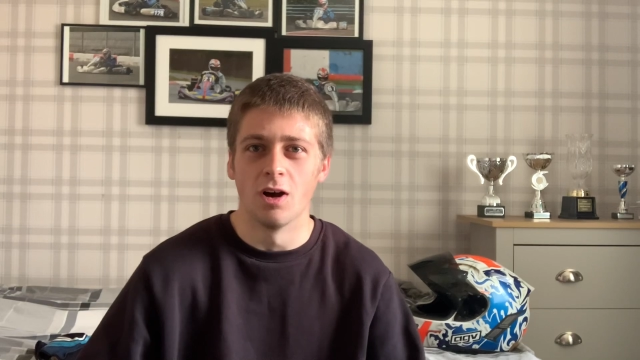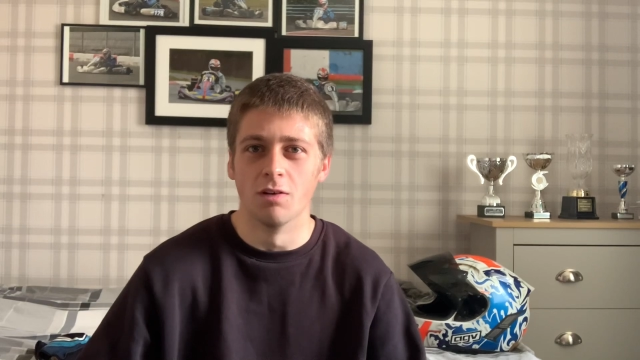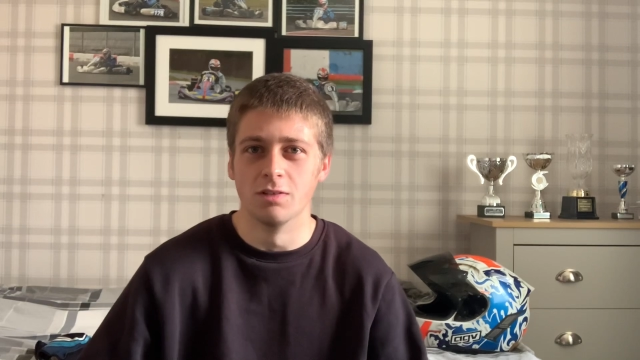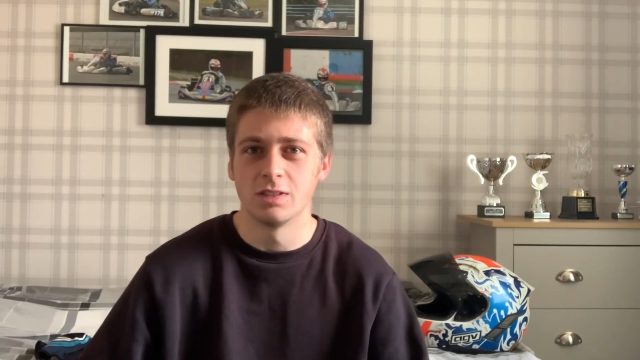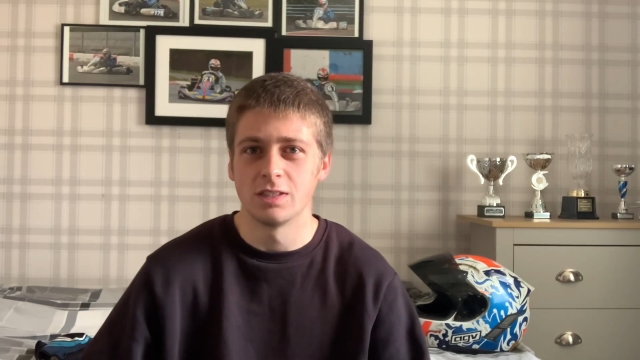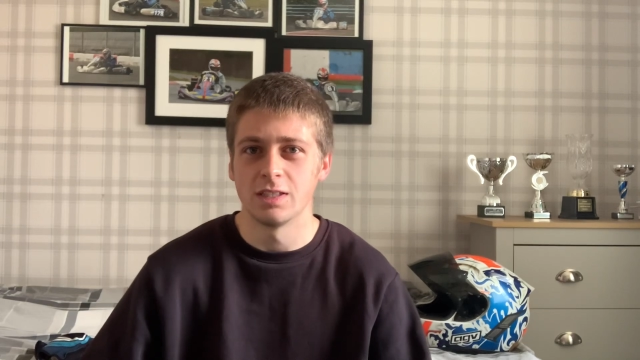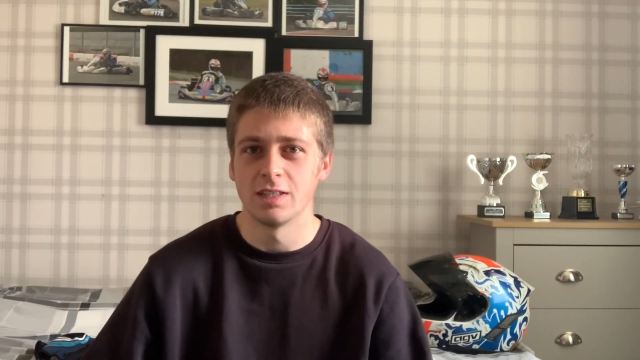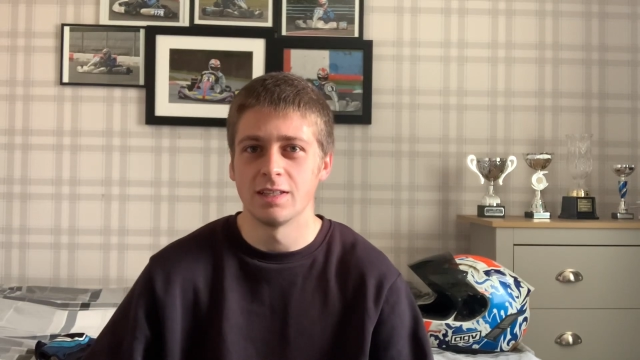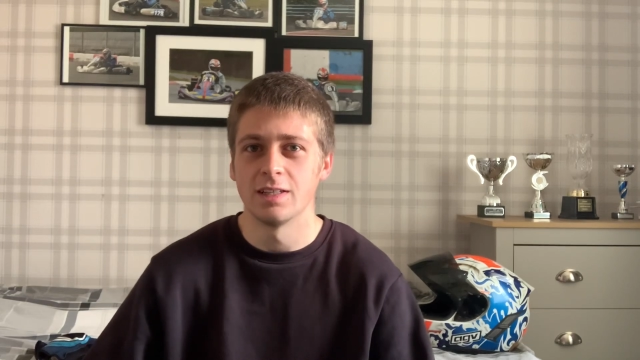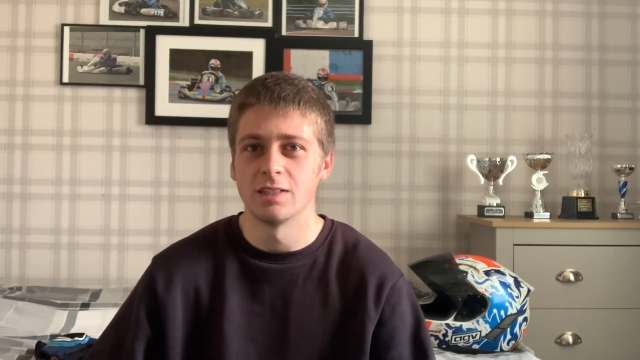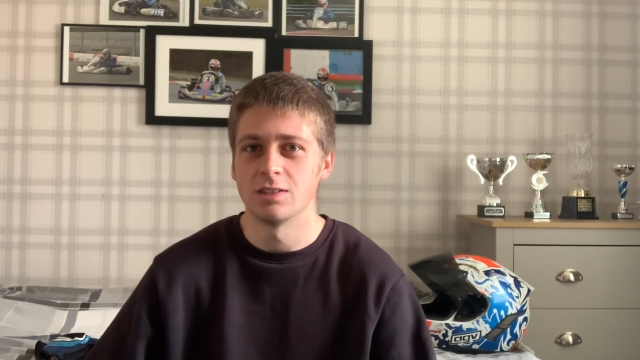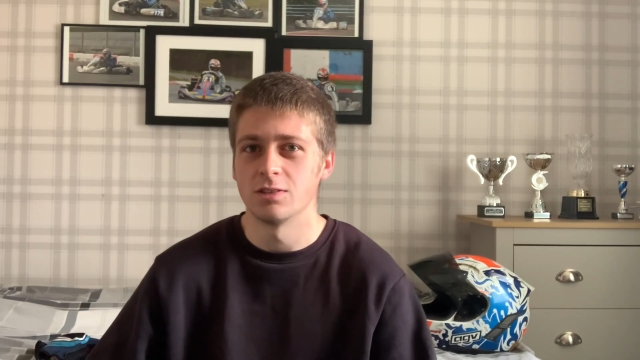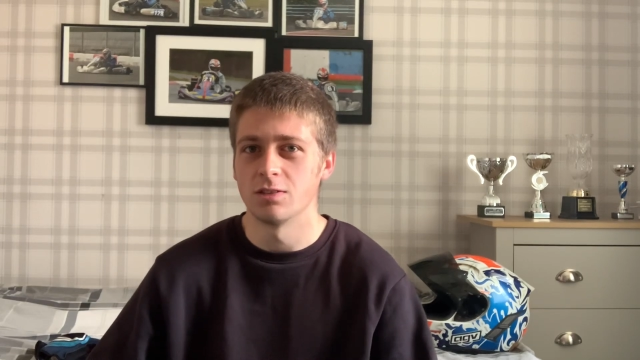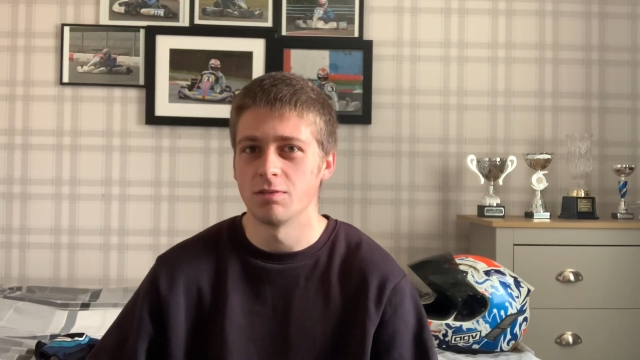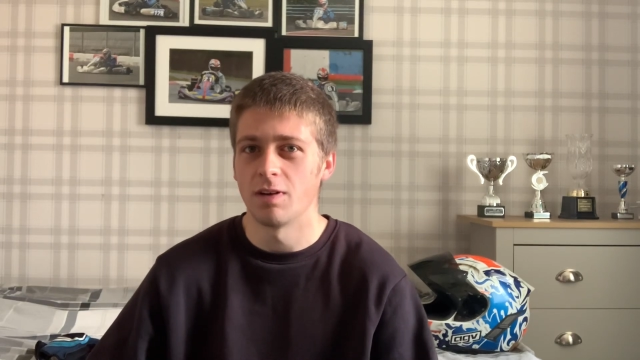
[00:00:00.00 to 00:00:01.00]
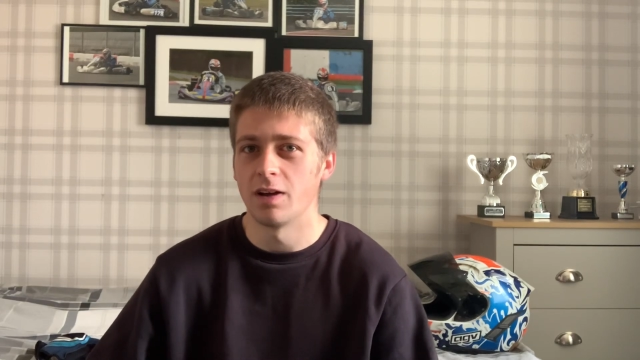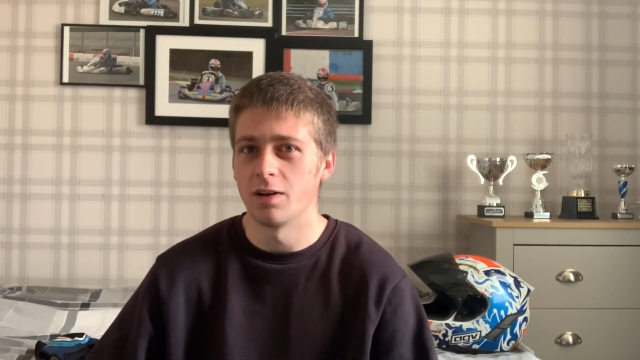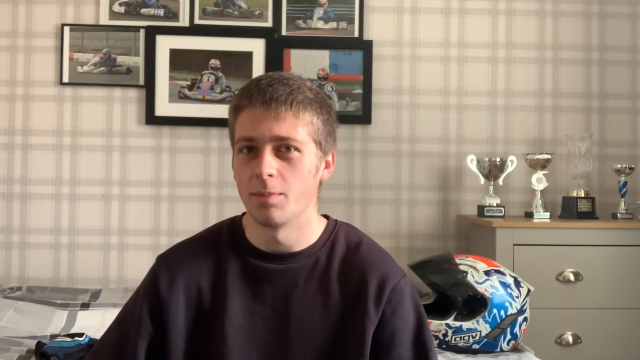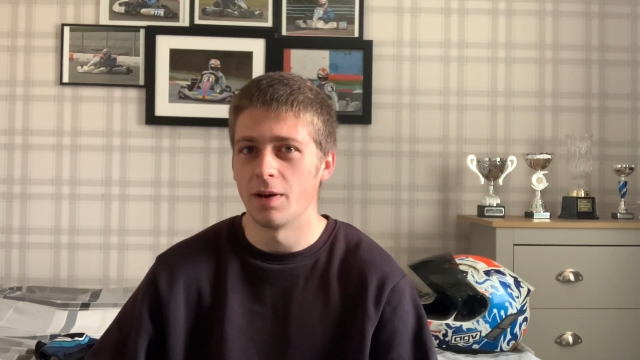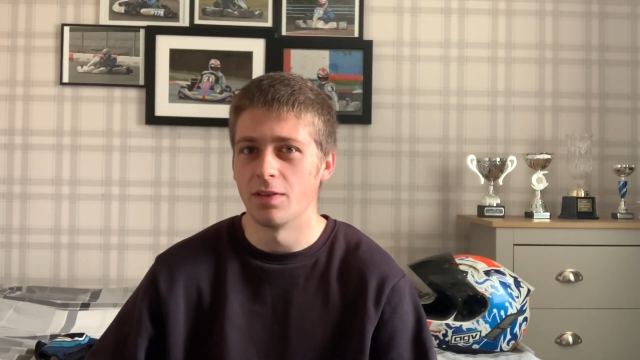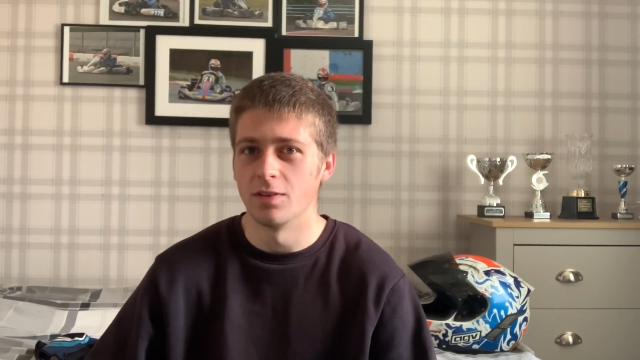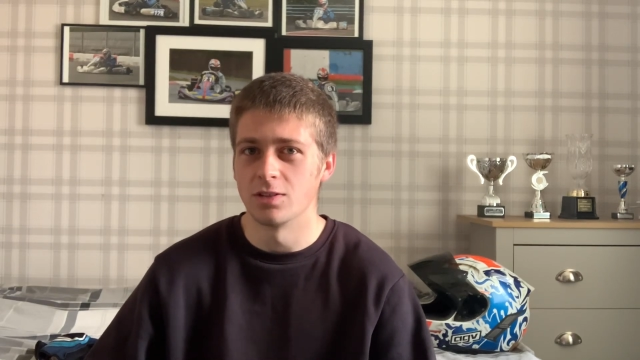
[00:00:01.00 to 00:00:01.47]
Obviously, this is around
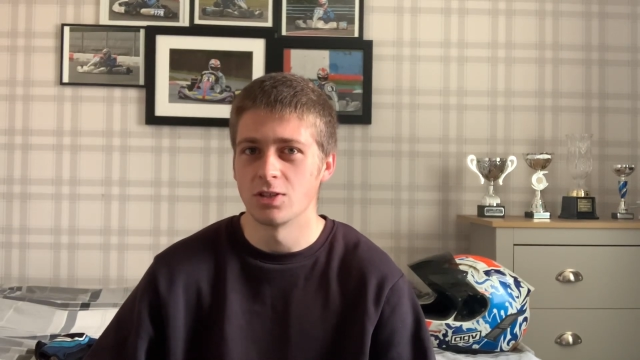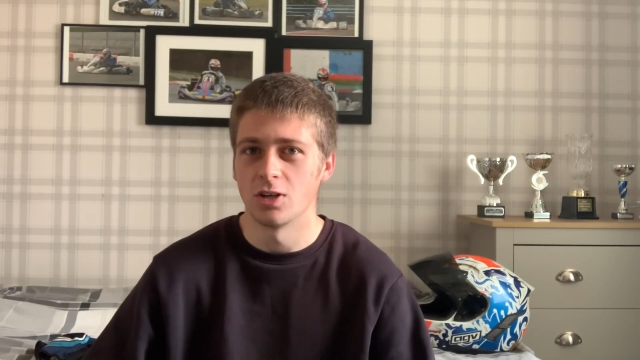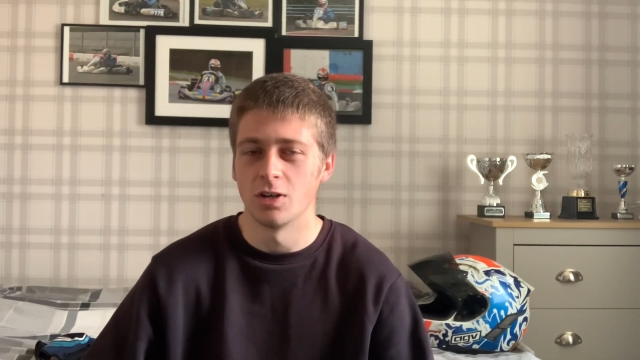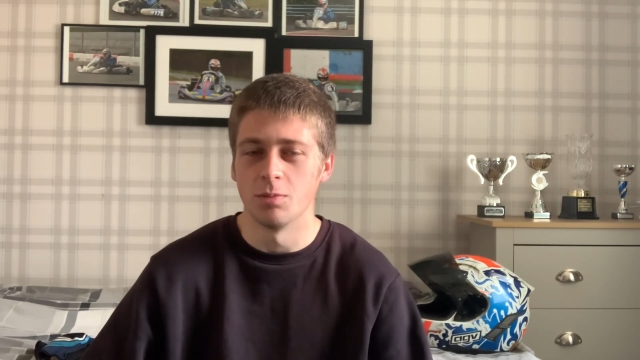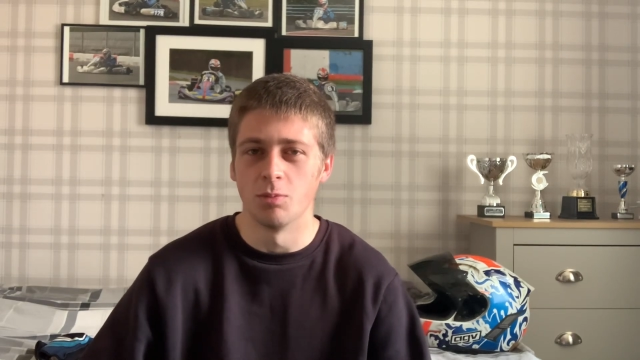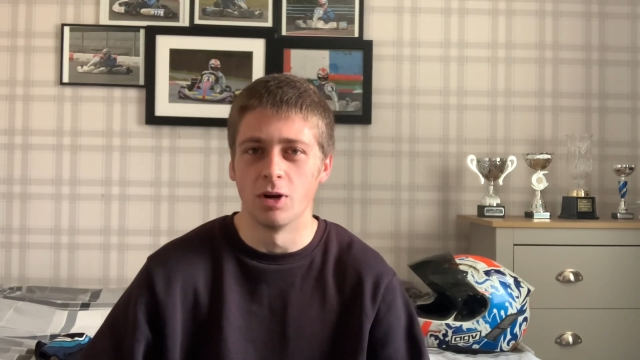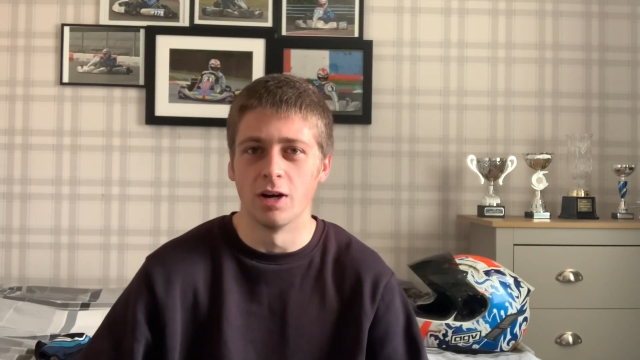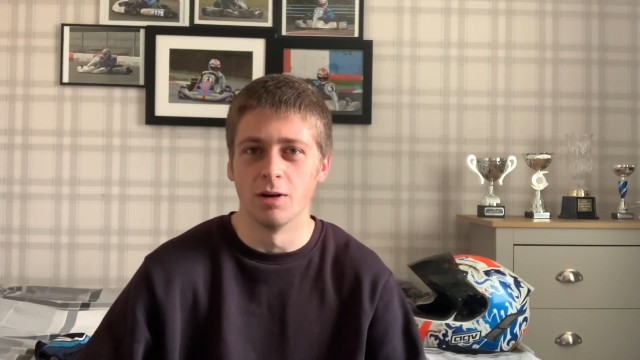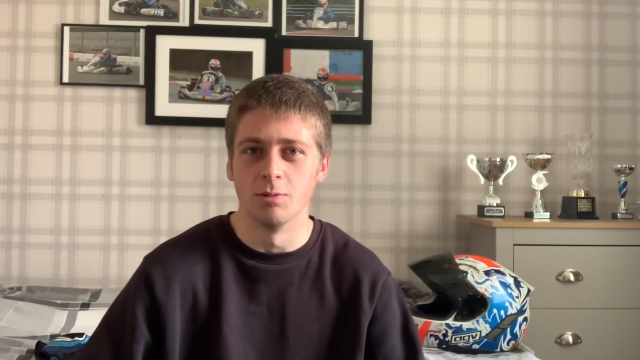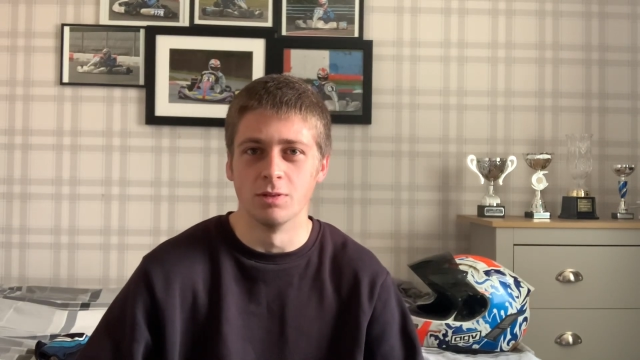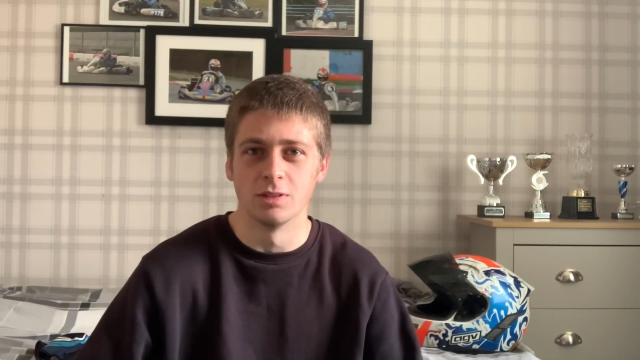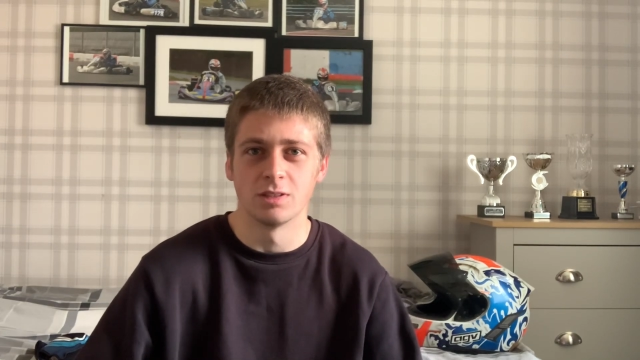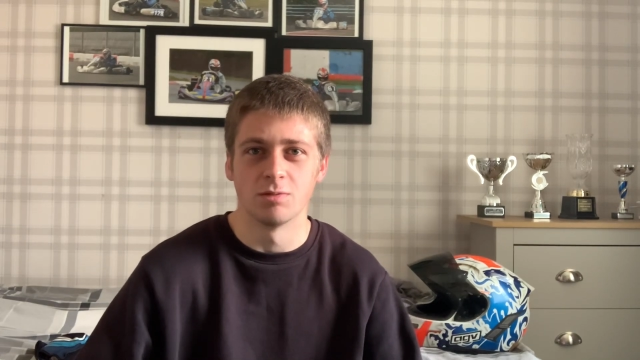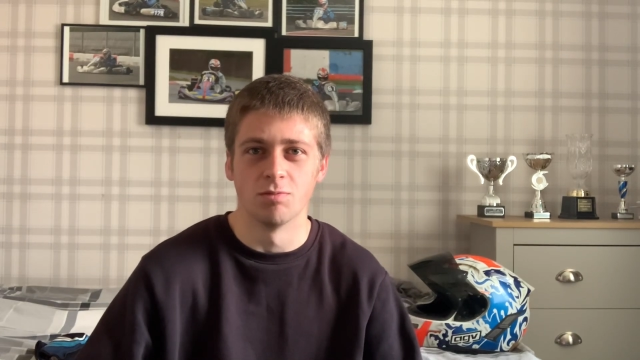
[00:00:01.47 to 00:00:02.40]
about the time where I was